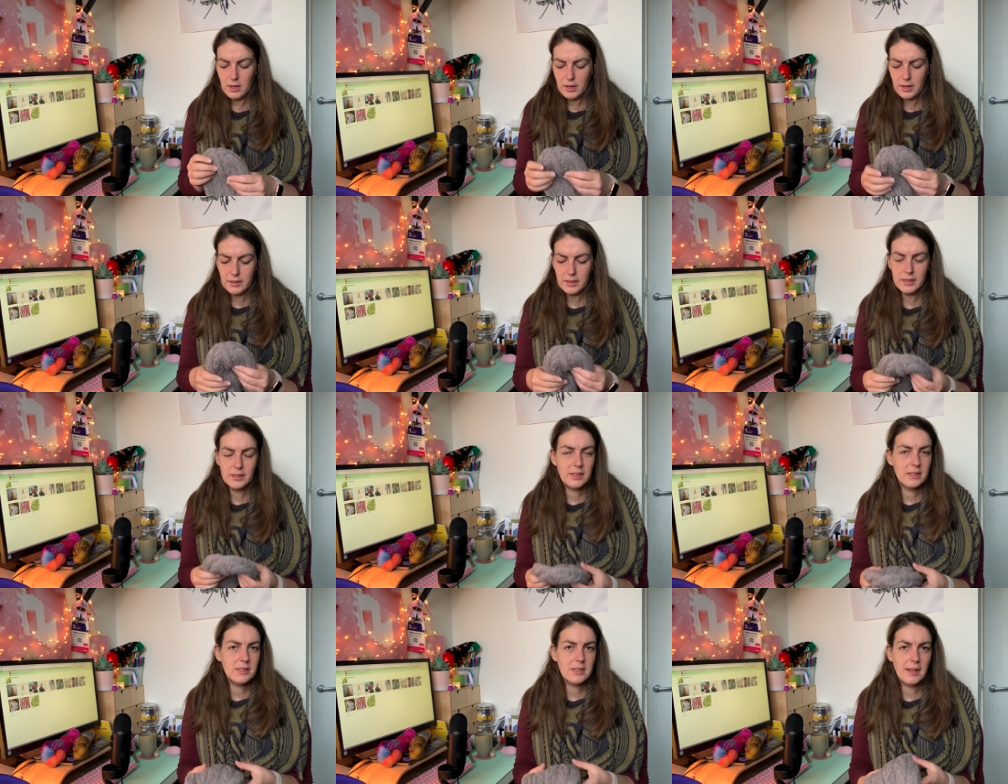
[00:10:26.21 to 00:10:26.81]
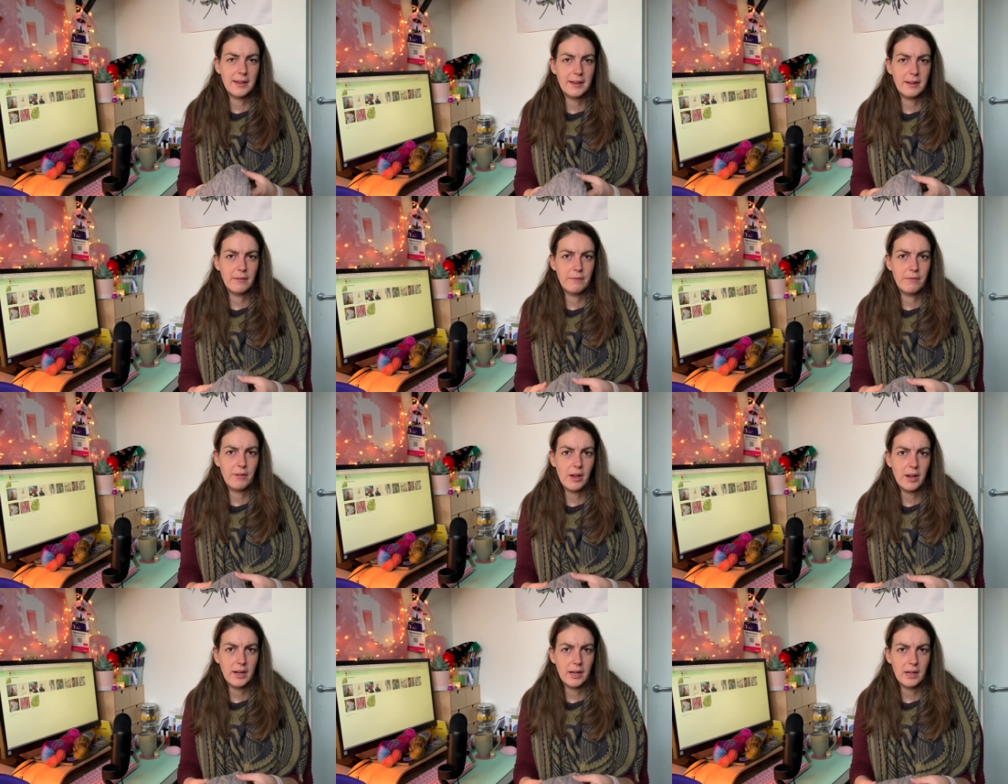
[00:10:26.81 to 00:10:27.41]
I think there's like a
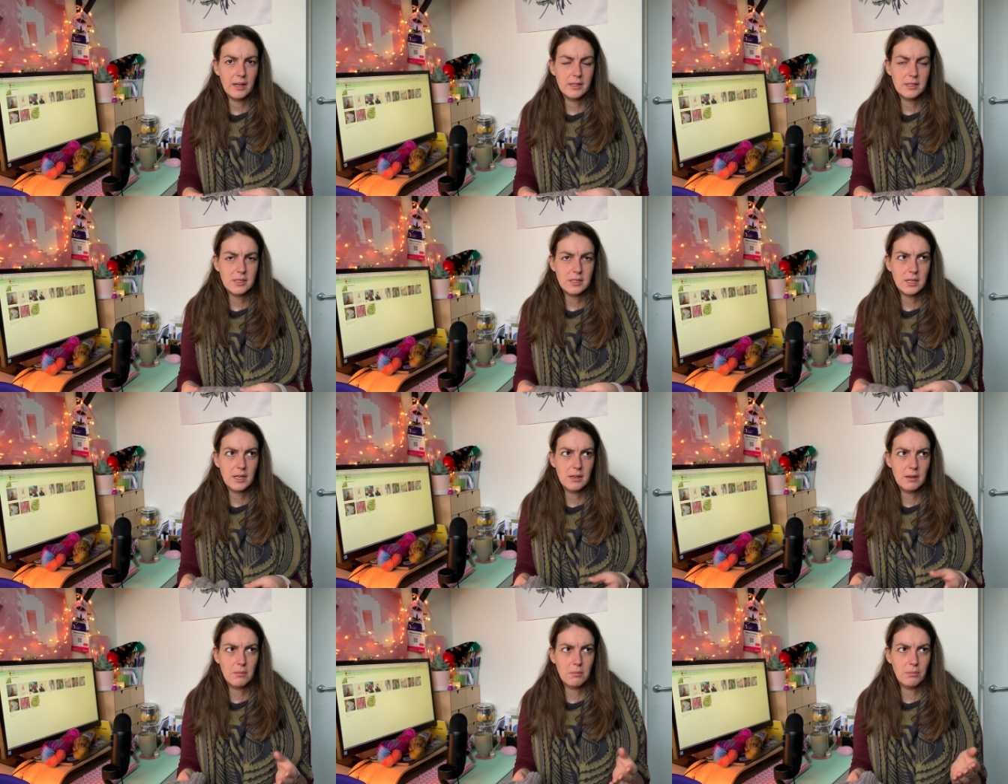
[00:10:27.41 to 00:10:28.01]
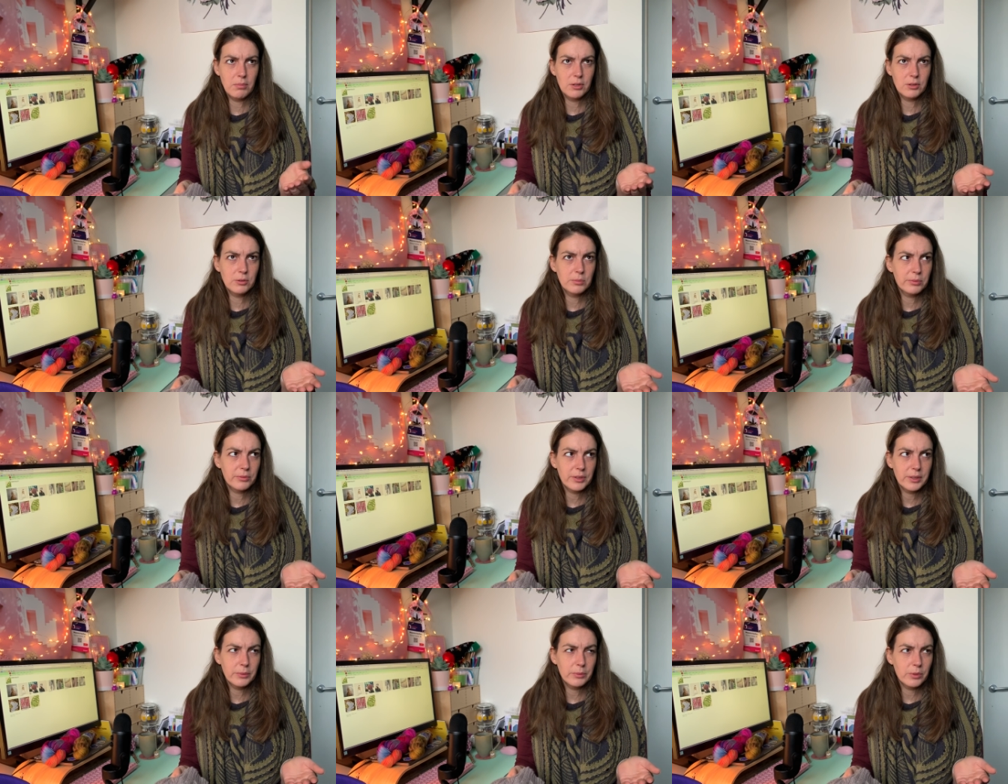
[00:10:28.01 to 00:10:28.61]
violet
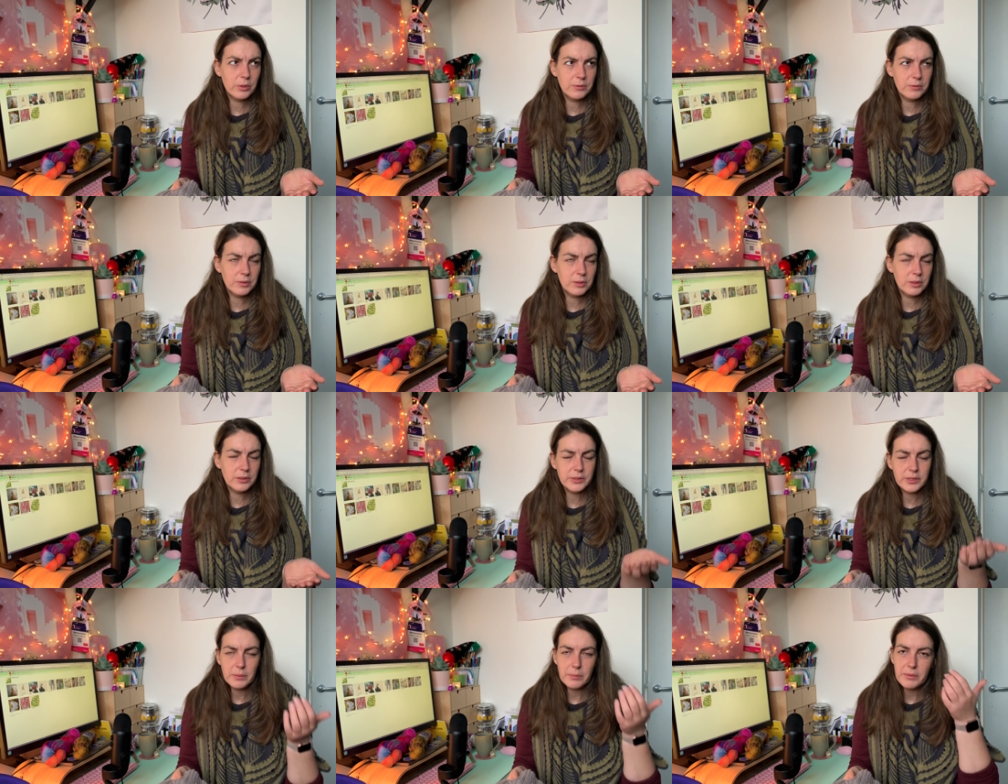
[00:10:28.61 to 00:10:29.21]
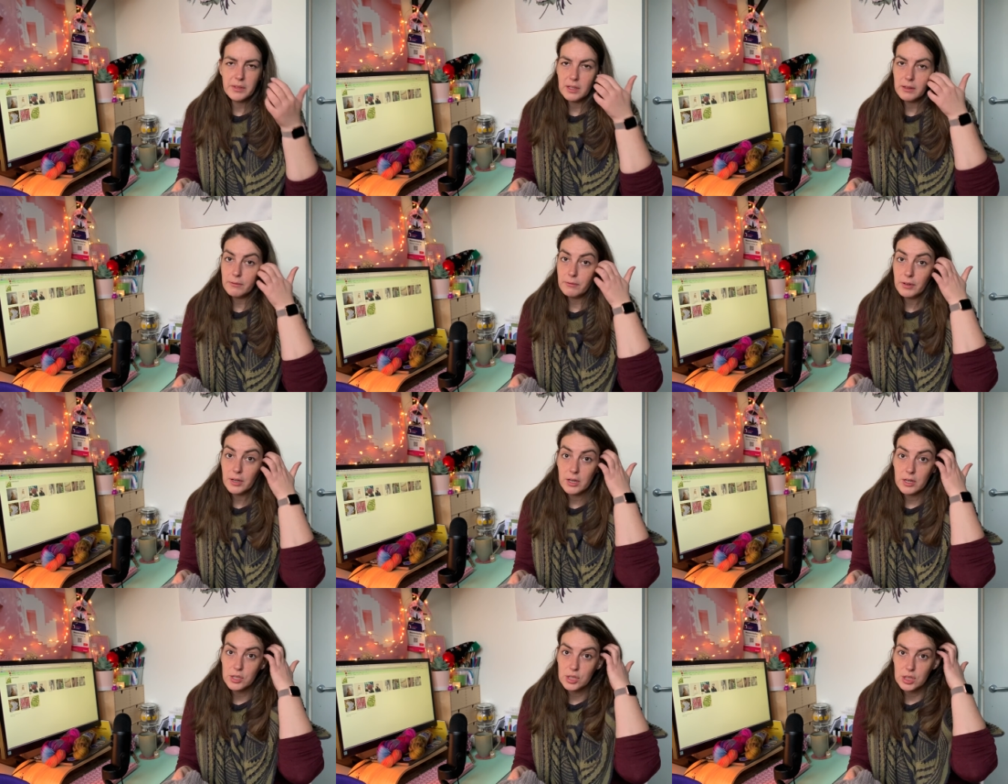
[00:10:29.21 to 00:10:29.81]
blueberry waffle or something
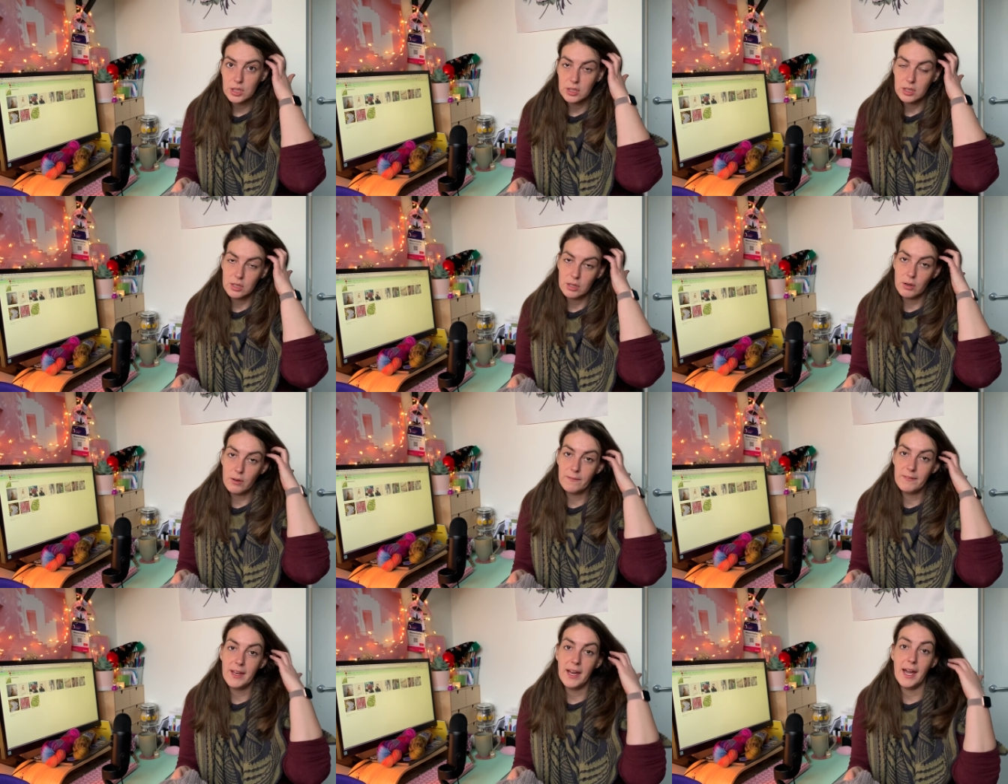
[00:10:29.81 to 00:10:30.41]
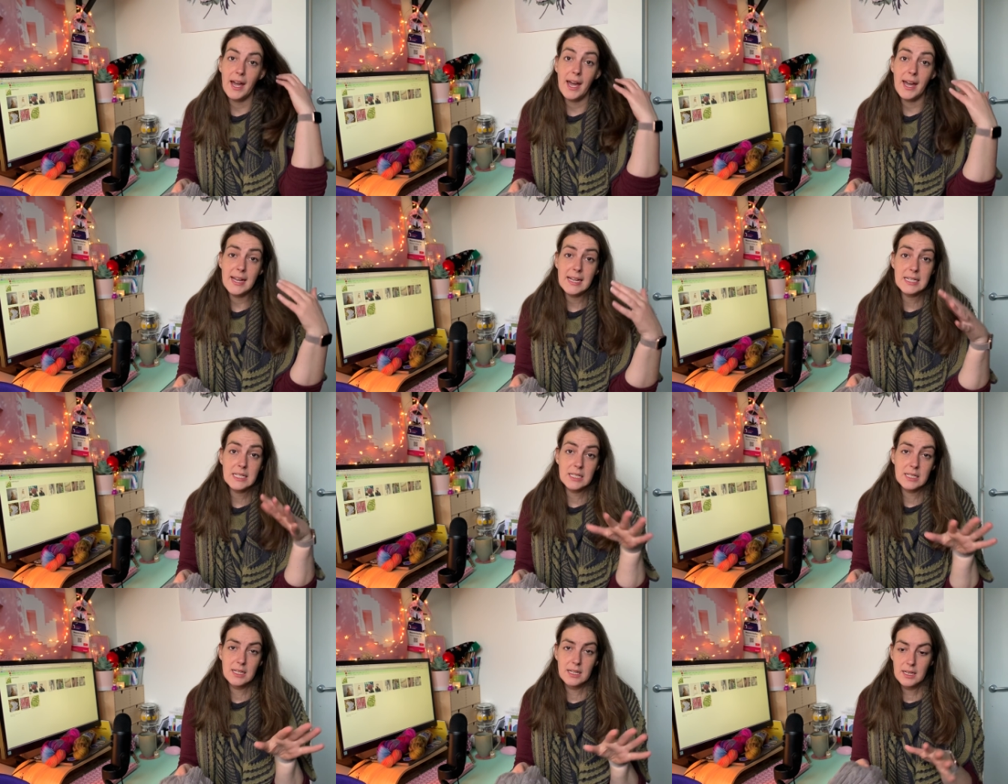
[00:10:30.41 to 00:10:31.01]
version of that
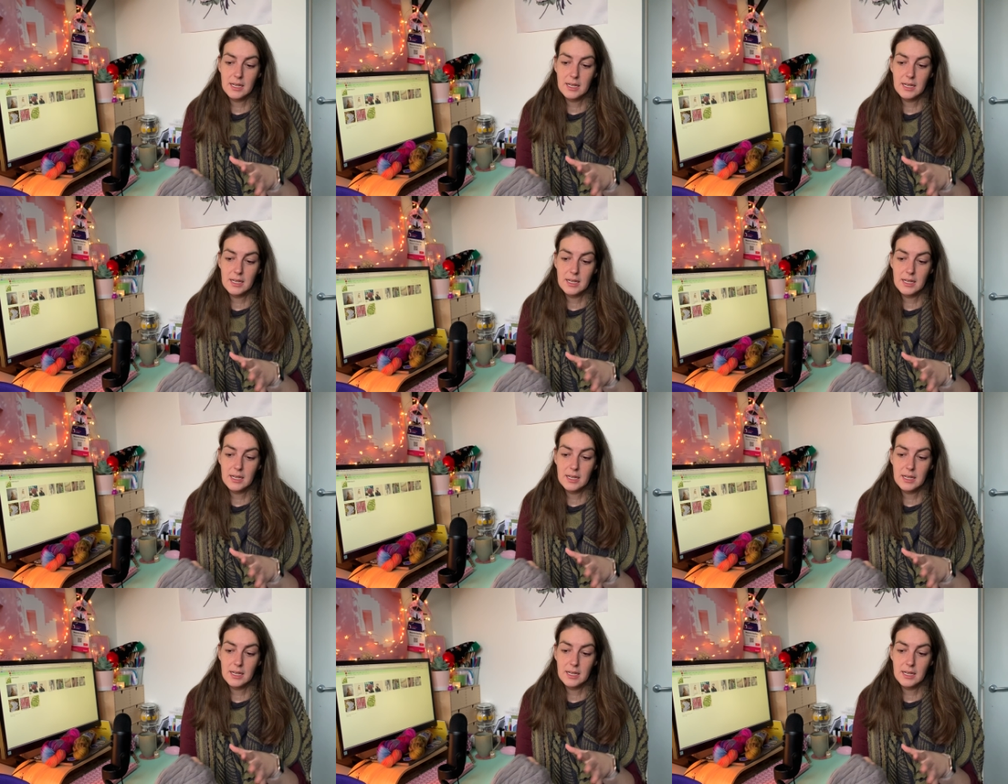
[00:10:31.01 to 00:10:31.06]
hat.